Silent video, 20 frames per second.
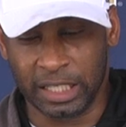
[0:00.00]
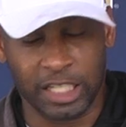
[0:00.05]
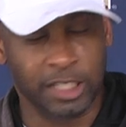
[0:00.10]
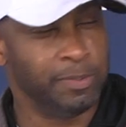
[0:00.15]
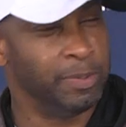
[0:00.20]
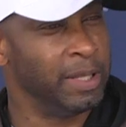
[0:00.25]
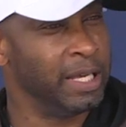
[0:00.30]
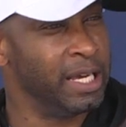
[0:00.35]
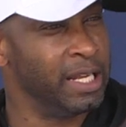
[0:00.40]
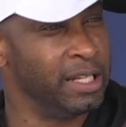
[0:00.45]
He's
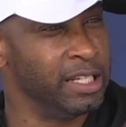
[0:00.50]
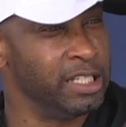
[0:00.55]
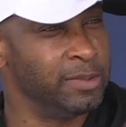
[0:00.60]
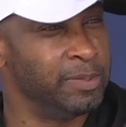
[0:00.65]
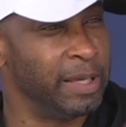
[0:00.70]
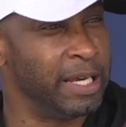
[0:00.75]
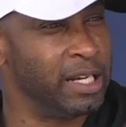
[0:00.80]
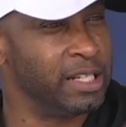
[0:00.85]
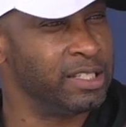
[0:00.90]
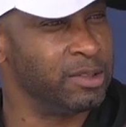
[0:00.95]
playing
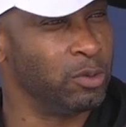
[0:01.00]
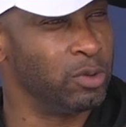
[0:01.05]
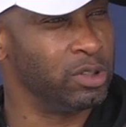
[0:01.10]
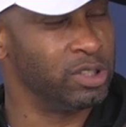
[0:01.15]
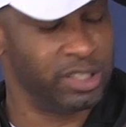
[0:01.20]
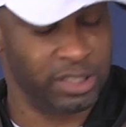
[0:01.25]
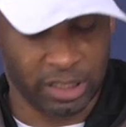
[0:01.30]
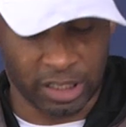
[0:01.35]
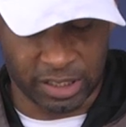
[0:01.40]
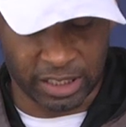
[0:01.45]
one
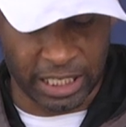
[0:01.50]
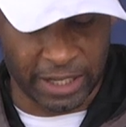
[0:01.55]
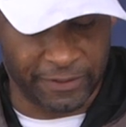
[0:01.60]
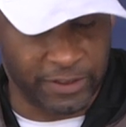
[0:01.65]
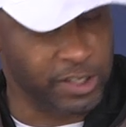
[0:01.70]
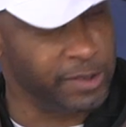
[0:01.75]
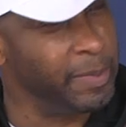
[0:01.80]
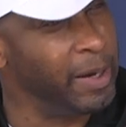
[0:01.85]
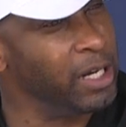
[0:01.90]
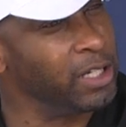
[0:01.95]
of the safety
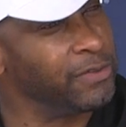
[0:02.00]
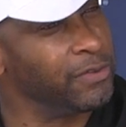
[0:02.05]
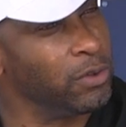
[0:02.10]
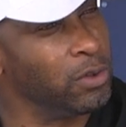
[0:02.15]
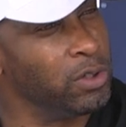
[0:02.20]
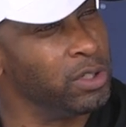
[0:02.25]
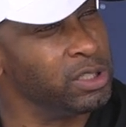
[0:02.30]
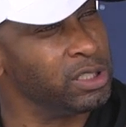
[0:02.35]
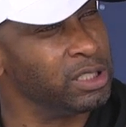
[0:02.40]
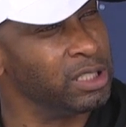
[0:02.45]
spots
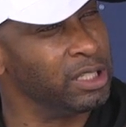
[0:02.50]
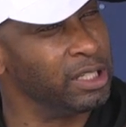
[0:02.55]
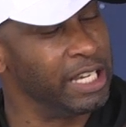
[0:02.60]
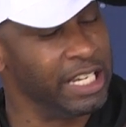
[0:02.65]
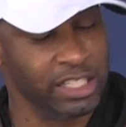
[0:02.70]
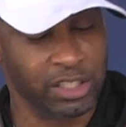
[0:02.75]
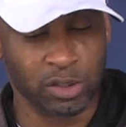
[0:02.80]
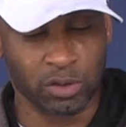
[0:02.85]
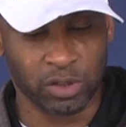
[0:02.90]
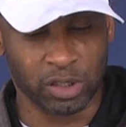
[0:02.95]
for us, and
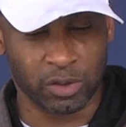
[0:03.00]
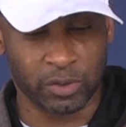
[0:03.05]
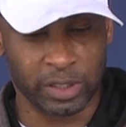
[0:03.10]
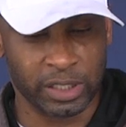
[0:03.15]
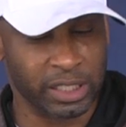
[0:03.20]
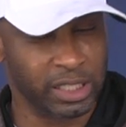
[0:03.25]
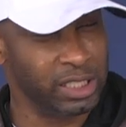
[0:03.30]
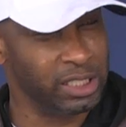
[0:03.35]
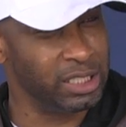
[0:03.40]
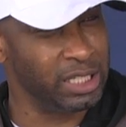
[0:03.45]
he's doing a
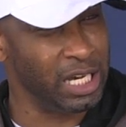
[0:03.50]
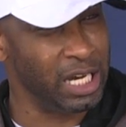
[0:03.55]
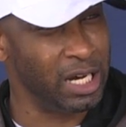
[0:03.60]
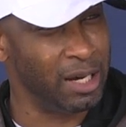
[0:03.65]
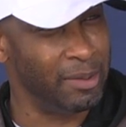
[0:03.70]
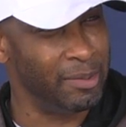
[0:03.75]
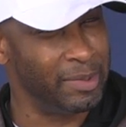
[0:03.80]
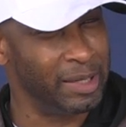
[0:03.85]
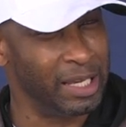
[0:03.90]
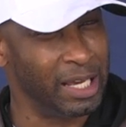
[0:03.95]
really good
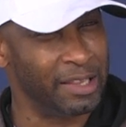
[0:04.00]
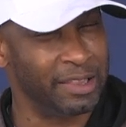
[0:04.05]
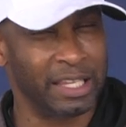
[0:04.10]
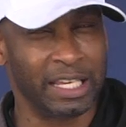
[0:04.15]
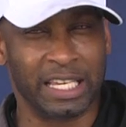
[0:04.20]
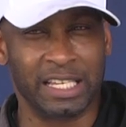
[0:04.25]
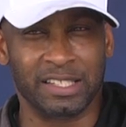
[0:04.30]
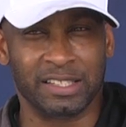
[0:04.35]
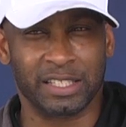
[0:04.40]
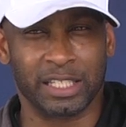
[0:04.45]
job. I mean, I
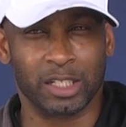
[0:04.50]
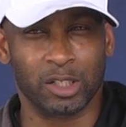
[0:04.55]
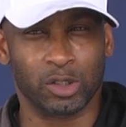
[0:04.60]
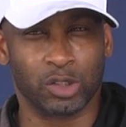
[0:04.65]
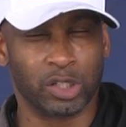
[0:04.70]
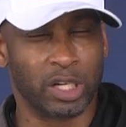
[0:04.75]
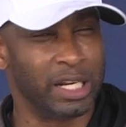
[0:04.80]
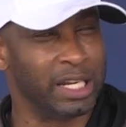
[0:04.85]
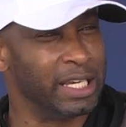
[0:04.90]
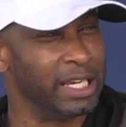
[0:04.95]
think he's still
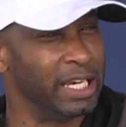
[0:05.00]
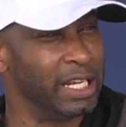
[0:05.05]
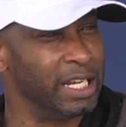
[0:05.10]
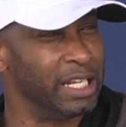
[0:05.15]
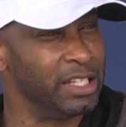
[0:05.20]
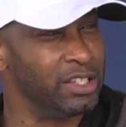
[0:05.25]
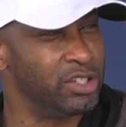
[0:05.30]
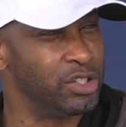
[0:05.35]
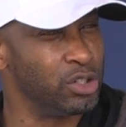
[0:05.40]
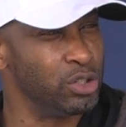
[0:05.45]
trying to get
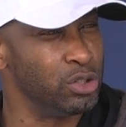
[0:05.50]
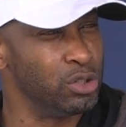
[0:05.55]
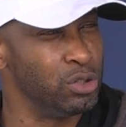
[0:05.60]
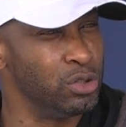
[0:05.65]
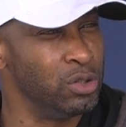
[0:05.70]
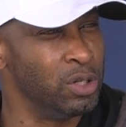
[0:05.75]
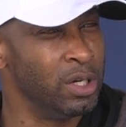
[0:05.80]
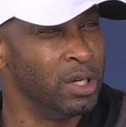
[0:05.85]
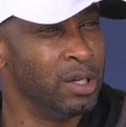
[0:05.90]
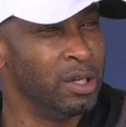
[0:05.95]

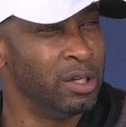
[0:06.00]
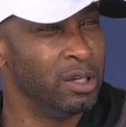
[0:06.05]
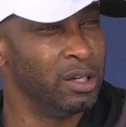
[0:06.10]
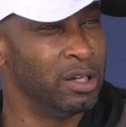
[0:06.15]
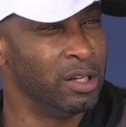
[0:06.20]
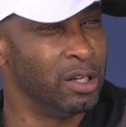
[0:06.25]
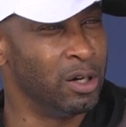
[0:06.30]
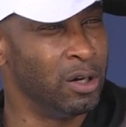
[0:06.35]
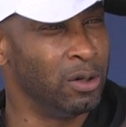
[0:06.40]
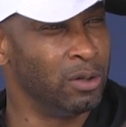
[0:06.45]
into,
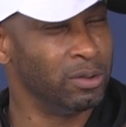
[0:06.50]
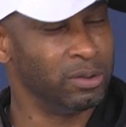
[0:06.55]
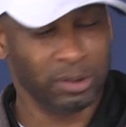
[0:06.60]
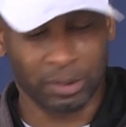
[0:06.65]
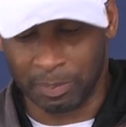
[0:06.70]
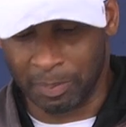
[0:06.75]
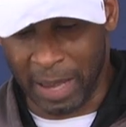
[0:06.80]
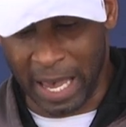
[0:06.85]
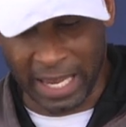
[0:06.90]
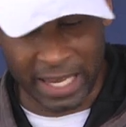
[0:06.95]
you know,
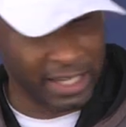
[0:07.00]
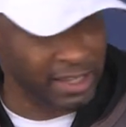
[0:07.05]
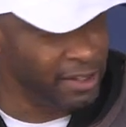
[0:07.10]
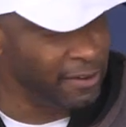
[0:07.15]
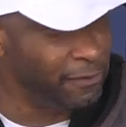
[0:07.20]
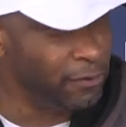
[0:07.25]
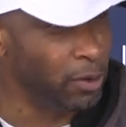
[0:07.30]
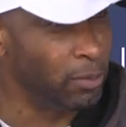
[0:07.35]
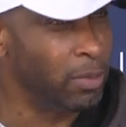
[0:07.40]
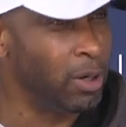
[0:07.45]
back into
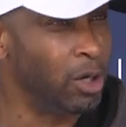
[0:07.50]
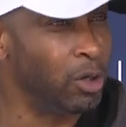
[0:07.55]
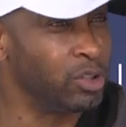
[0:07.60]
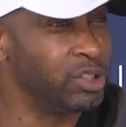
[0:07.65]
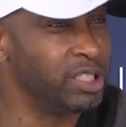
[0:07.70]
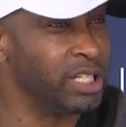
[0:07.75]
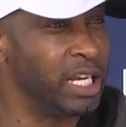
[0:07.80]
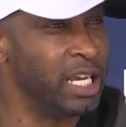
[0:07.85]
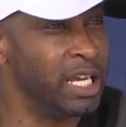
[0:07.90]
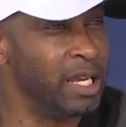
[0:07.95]
football
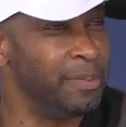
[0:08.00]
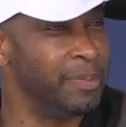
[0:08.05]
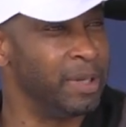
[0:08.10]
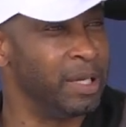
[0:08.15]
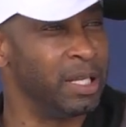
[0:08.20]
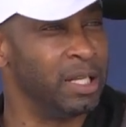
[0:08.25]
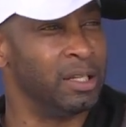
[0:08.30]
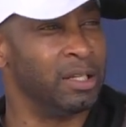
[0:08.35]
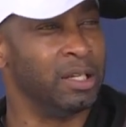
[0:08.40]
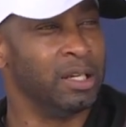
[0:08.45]
shape,
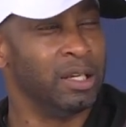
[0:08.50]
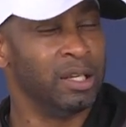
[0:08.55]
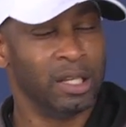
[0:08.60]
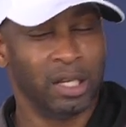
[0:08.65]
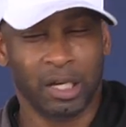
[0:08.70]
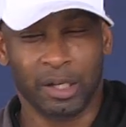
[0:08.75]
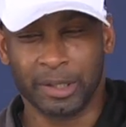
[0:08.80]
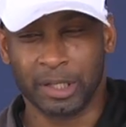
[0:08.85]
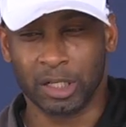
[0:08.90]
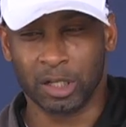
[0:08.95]
and
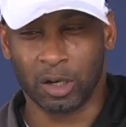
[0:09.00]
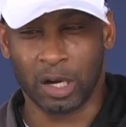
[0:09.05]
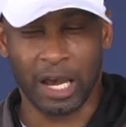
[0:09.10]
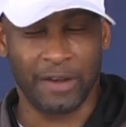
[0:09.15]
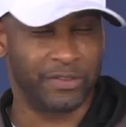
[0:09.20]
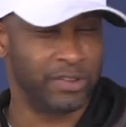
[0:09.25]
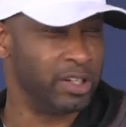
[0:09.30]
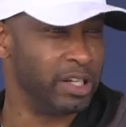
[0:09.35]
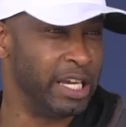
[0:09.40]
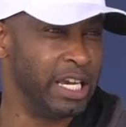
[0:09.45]
you know, after the